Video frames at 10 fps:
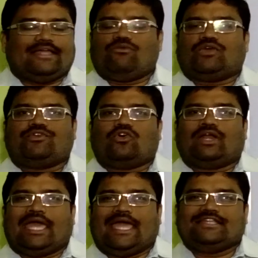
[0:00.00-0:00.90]
what we call
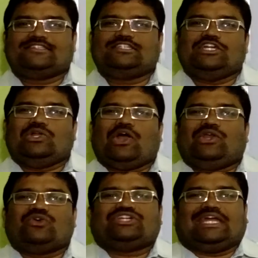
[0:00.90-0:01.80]
a
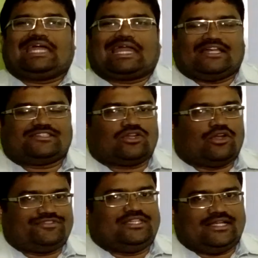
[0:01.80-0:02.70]
stereoideogenic cluster
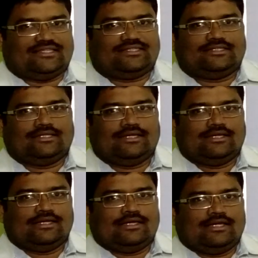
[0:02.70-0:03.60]
of cells.
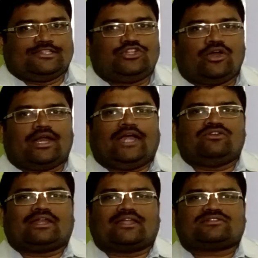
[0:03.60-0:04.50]

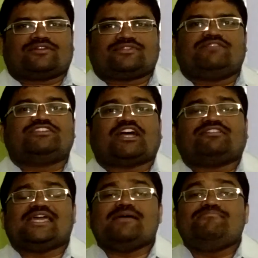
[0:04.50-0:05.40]
Stereoideogenic cluster of cells which
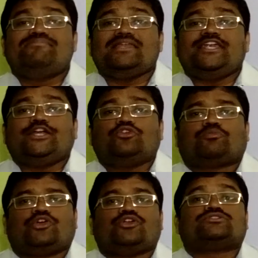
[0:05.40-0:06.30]
have the ability to
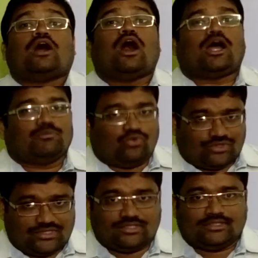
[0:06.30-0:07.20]
produce
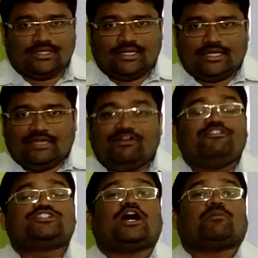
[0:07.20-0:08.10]
hormones.
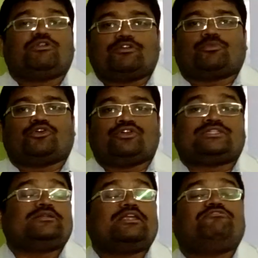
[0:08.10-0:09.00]
Which hormone it will produce?
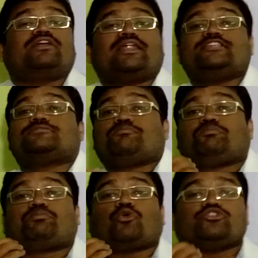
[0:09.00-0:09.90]
It will release
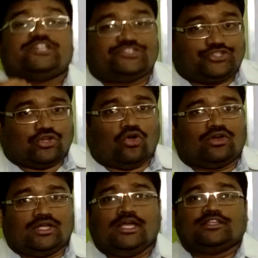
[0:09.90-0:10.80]

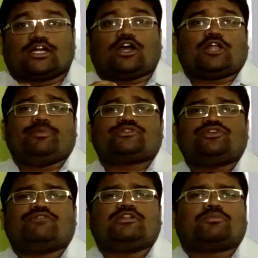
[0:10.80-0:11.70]
progesterone. The corpus
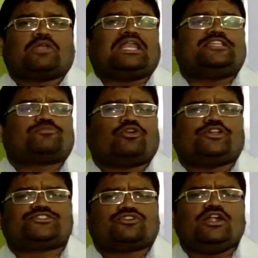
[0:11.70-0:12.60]
luteum will release
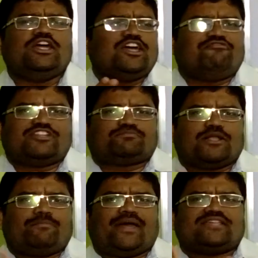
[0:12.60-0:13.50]
progesterone, which
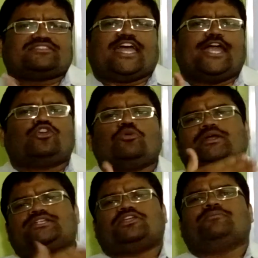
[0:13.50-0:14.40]
prepares the
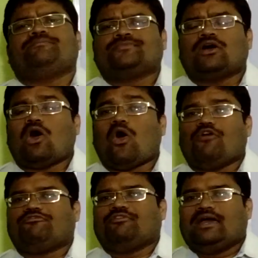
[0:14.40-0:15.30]
endometrium of